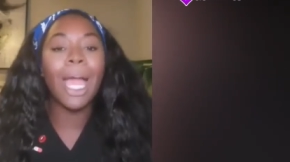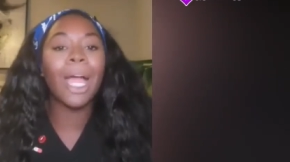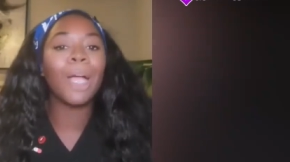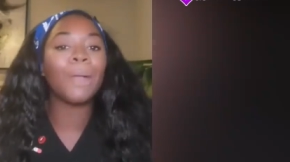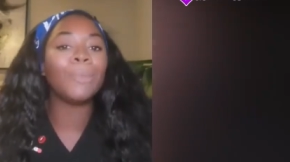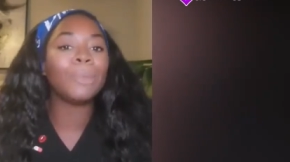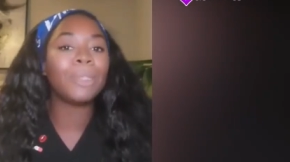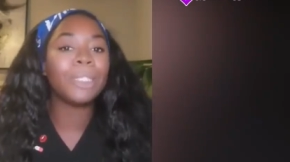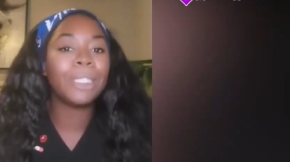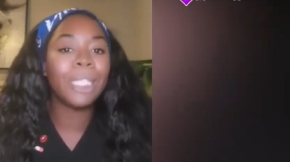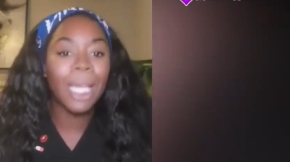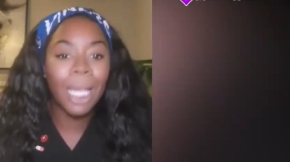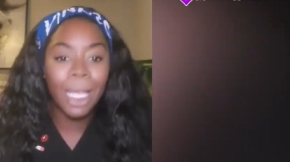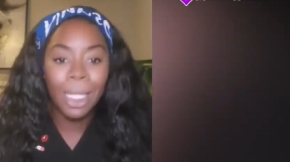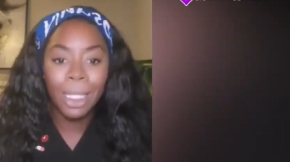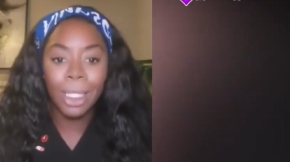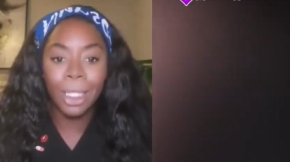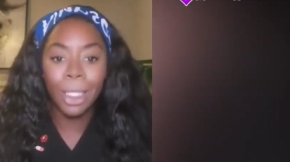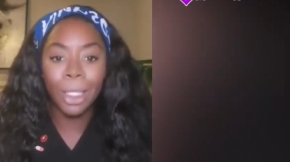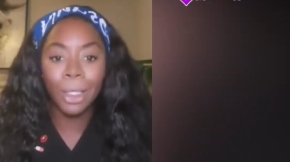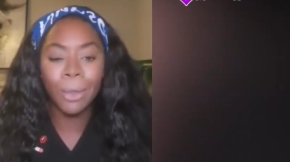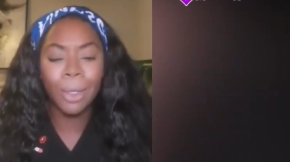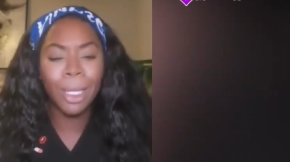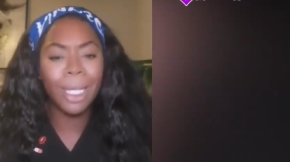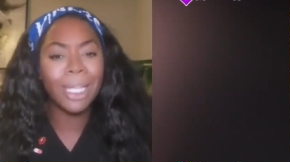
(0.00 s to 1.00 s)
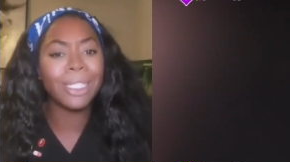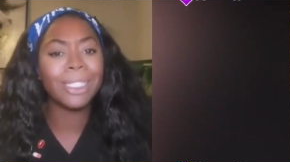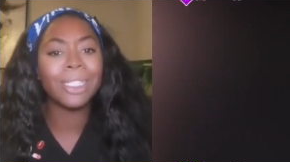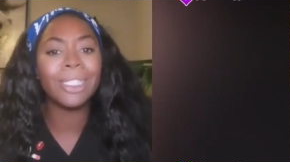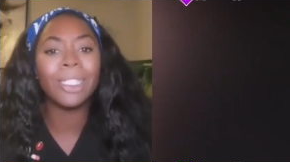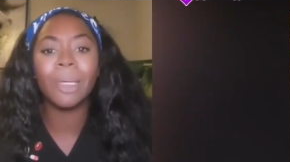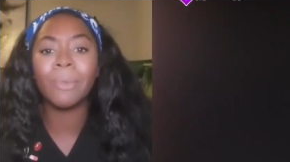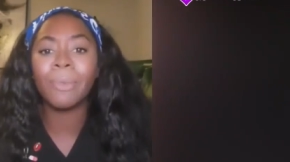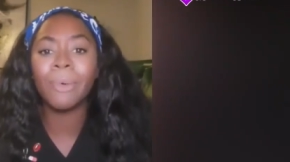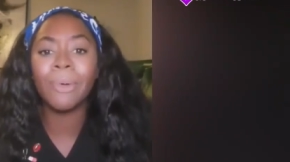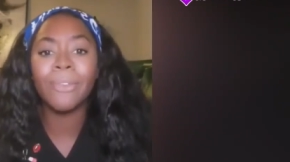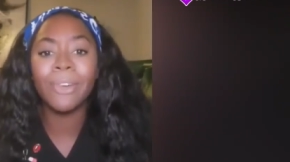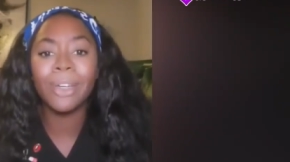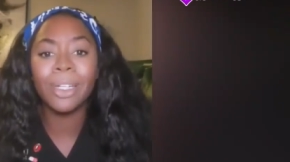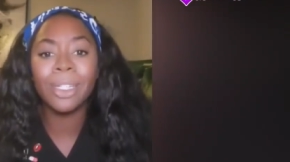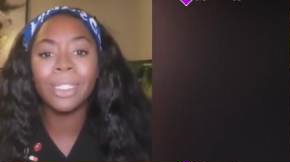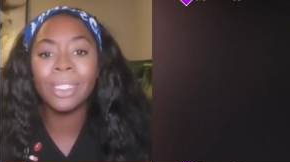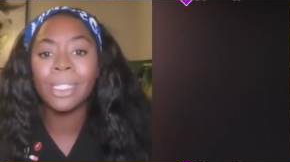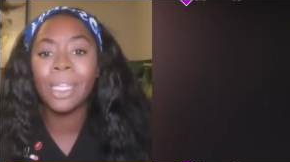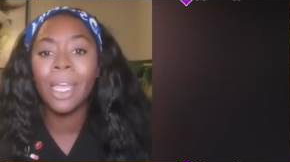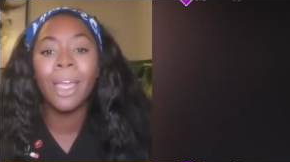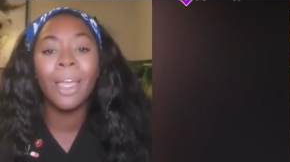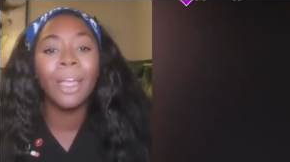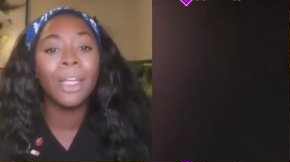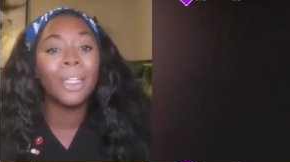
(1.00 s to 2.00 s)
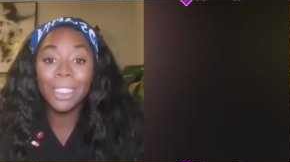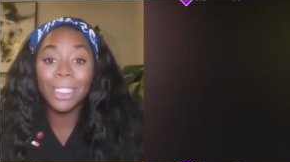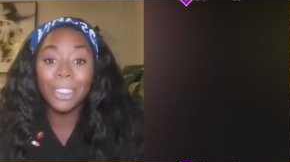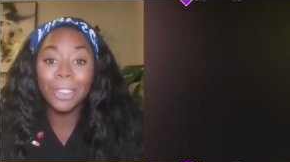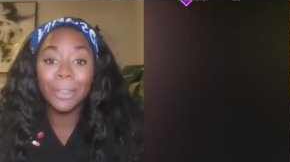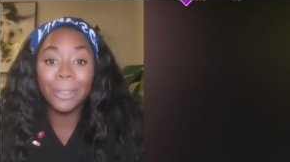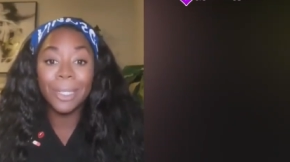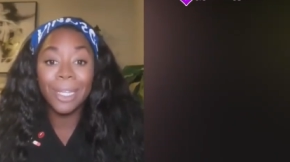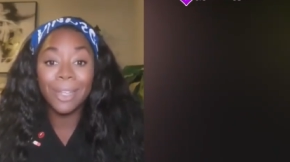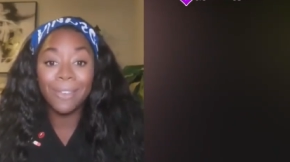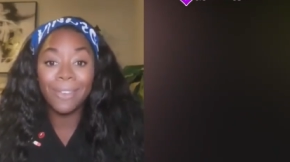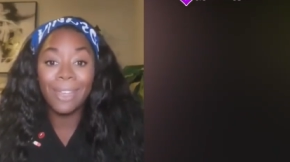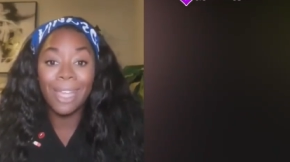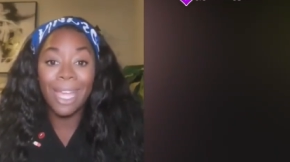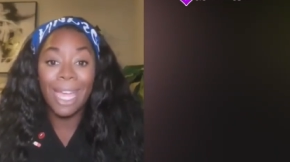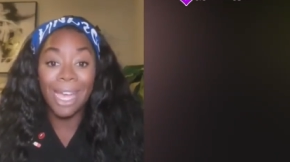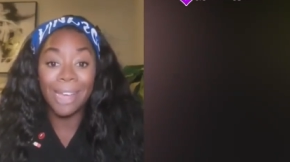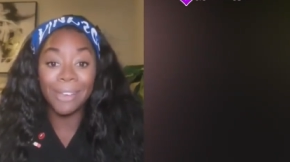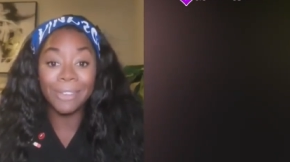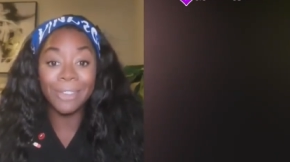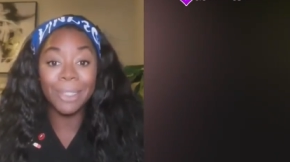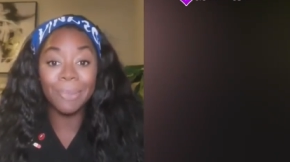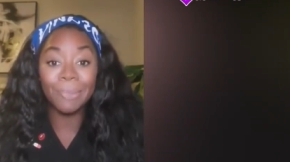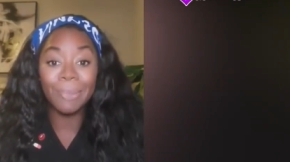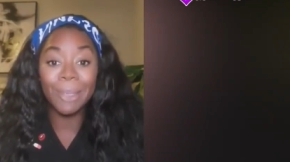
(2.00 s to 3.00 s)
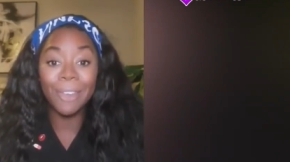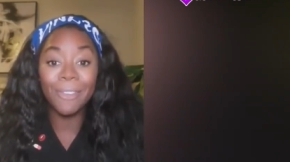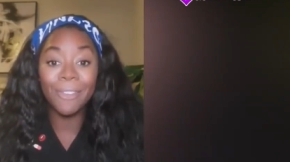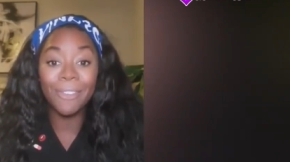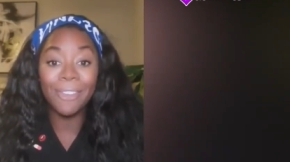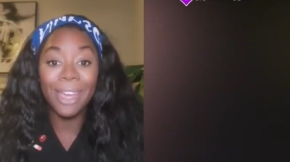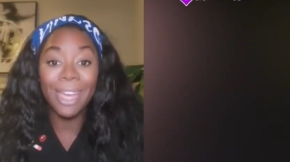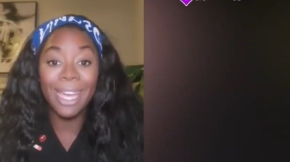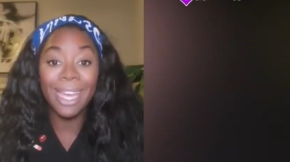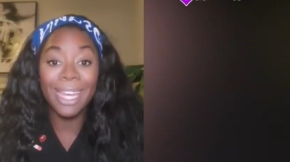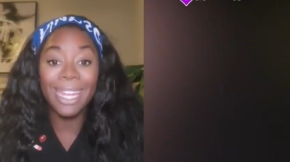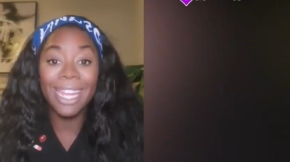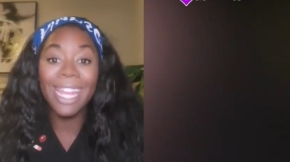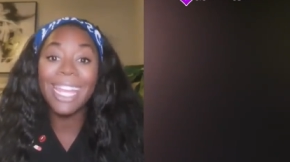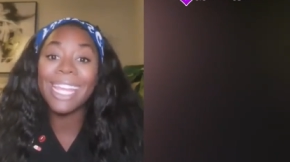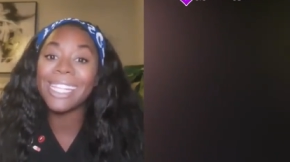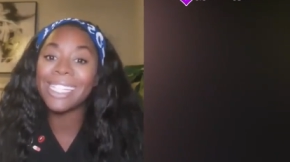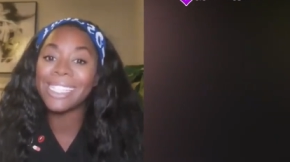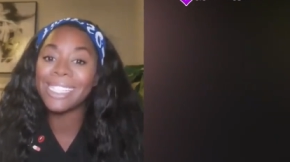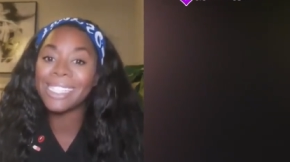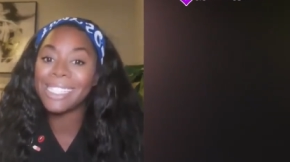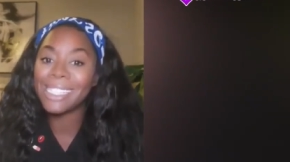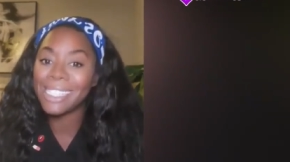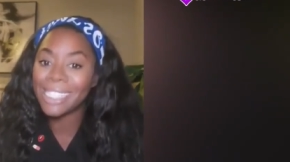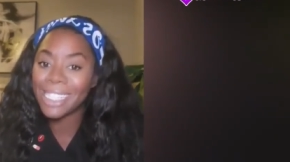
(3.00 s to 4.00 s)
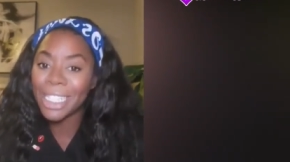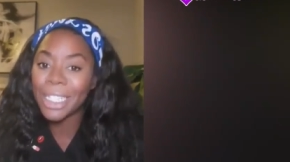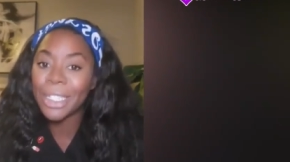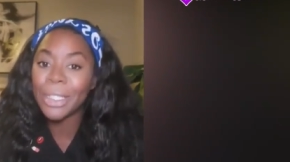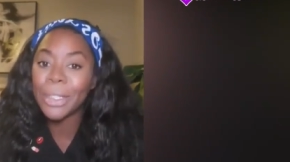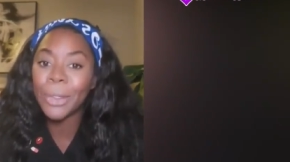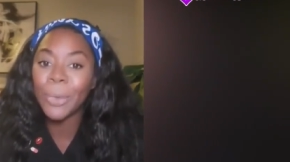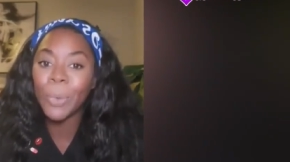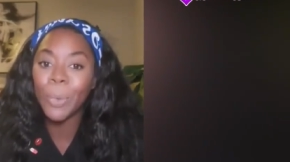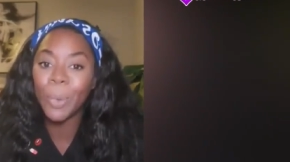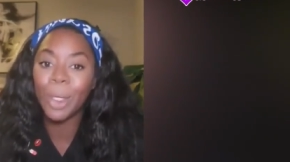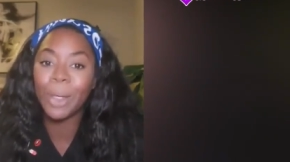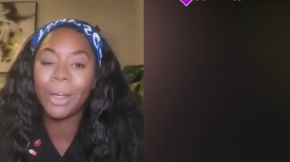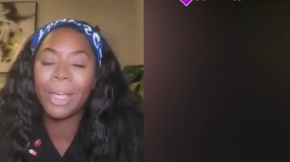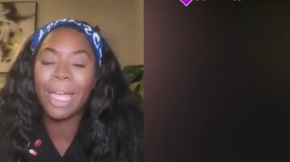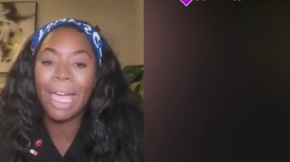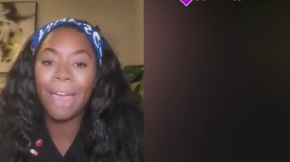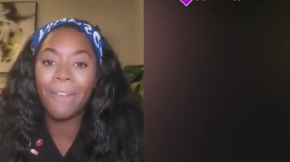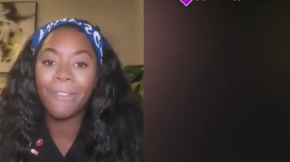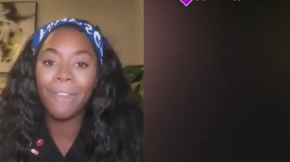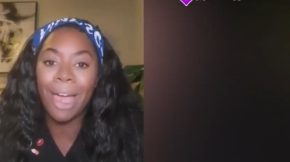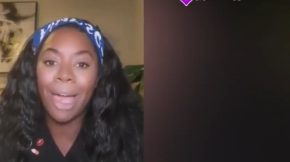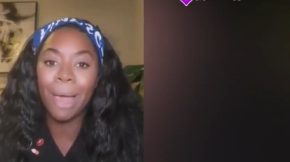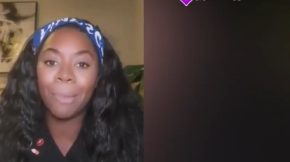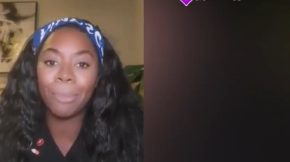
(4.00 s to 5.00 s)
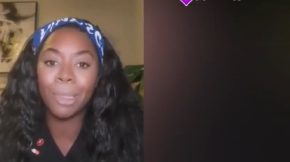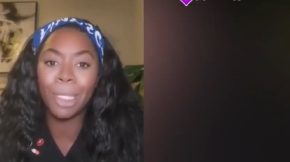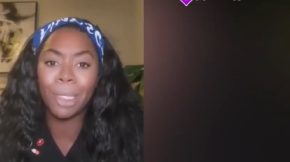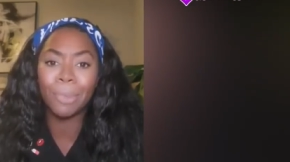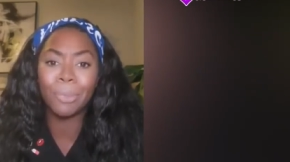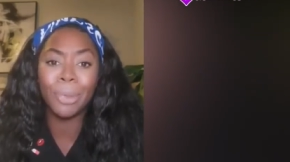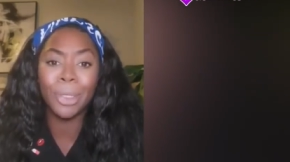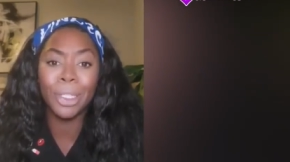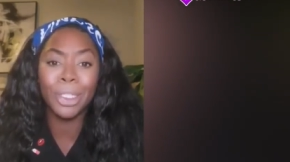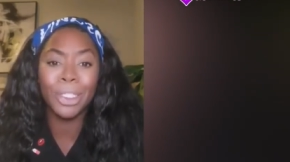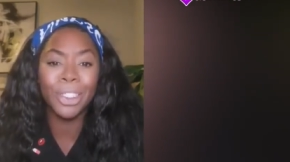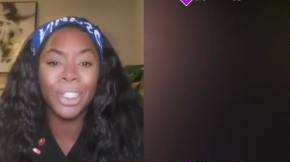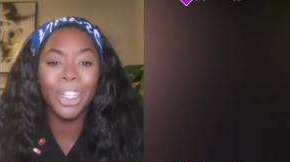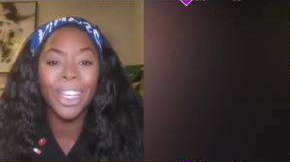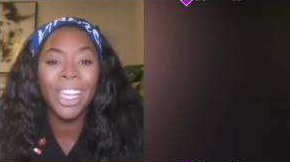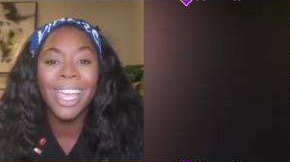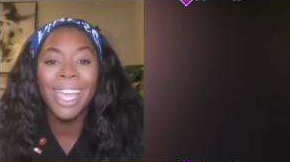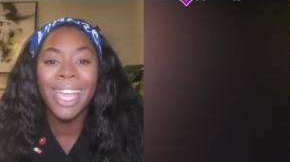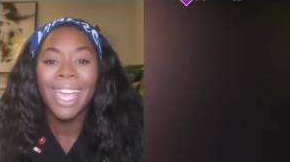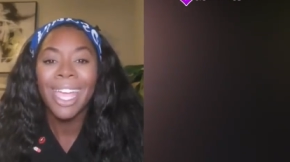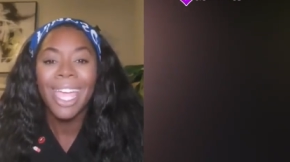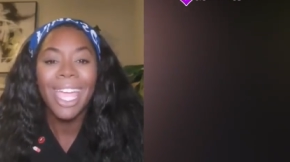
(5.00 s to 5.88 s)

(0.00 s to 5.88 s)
I'm telling you. And some of us don't even have to be fat and still will have high blood pressure.